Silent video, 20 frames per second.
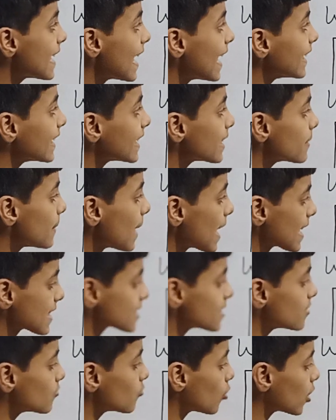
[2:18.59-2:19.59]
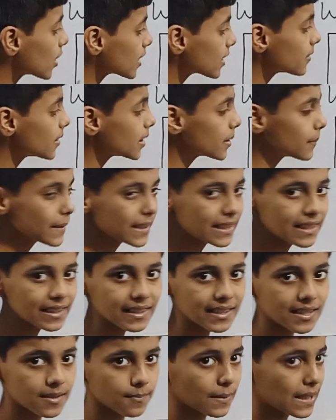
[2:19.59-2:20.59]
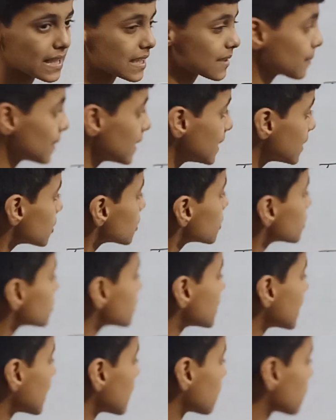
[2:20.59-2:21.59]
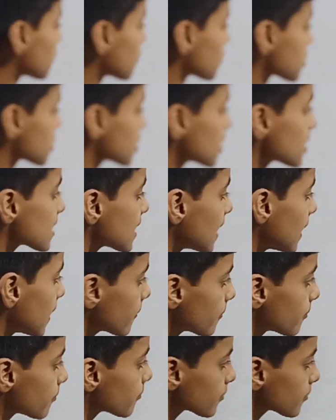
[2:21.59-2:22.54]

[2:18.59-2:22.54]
and imagine whatever be the displacement due to that force, just like